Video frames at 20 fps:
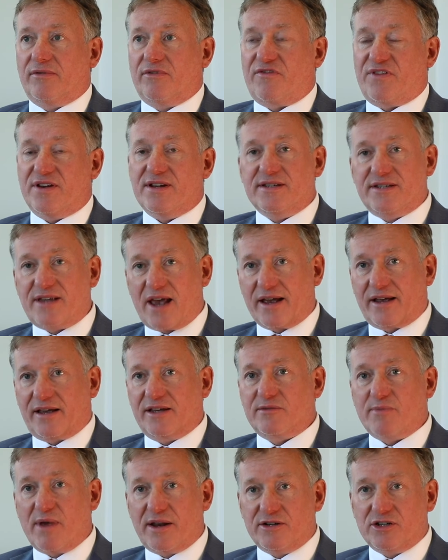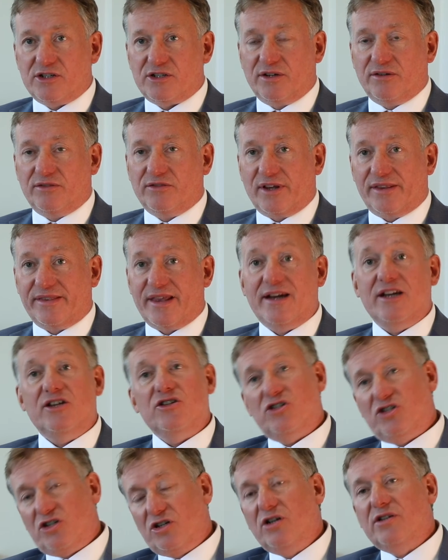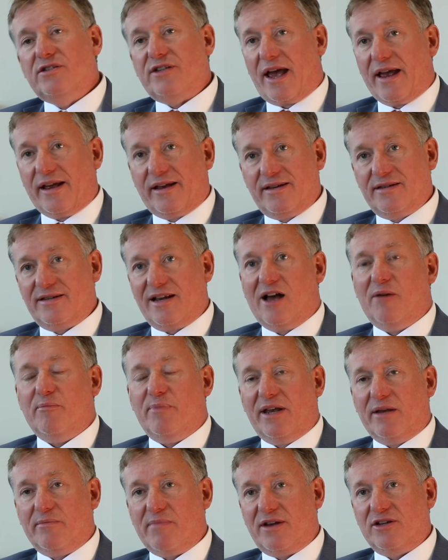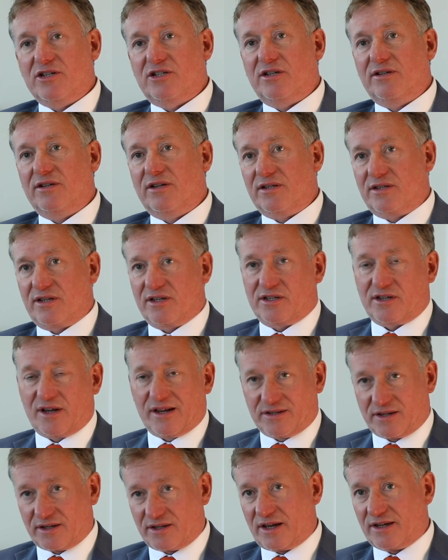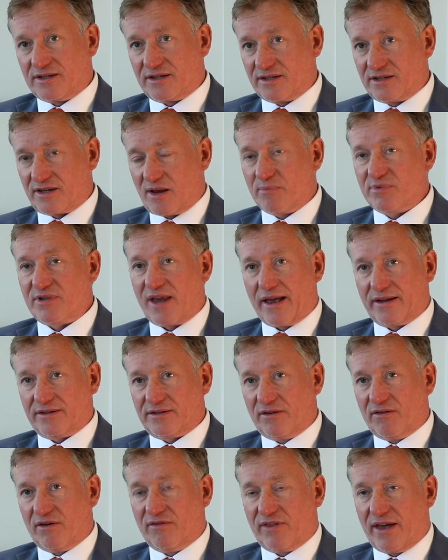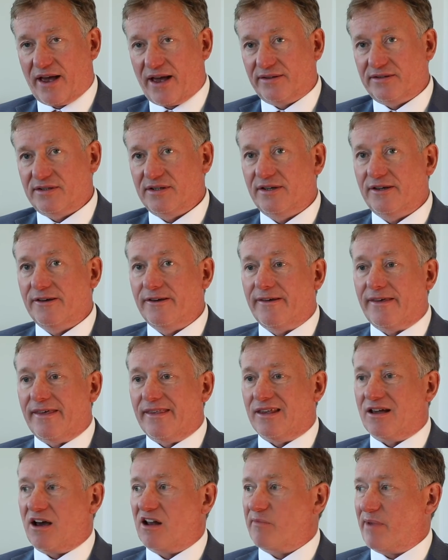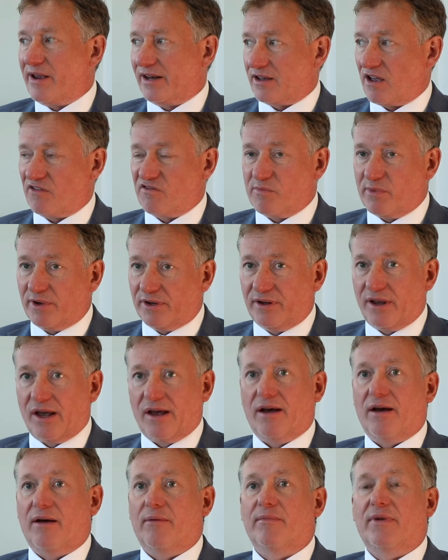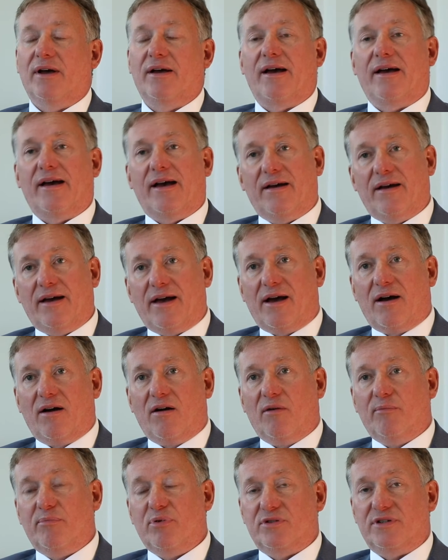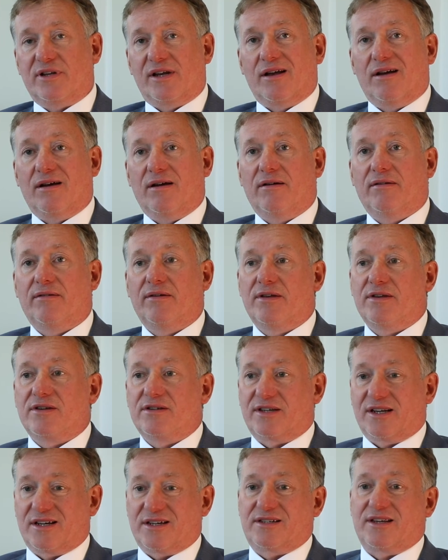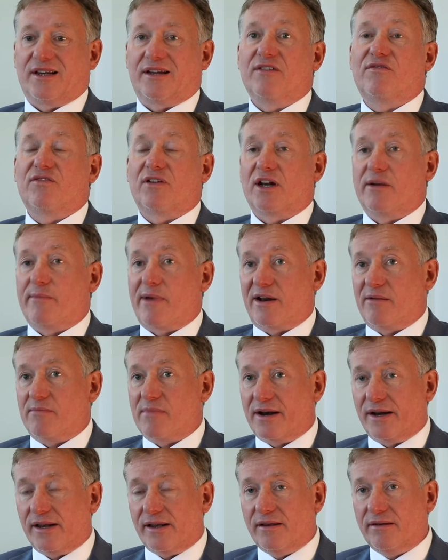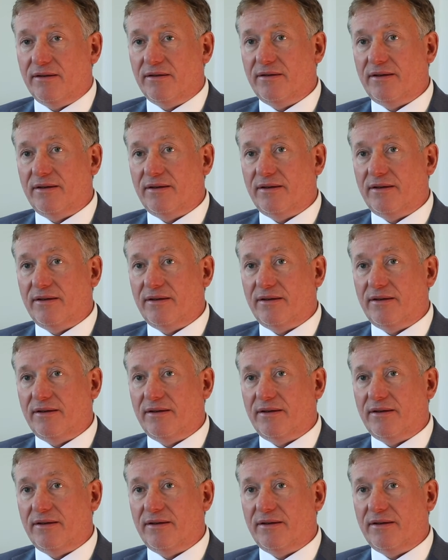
fintech is mentioned, and then insurtech is now being mentioned as a subsector of that. The Isle of Man government are putting a significant amount of money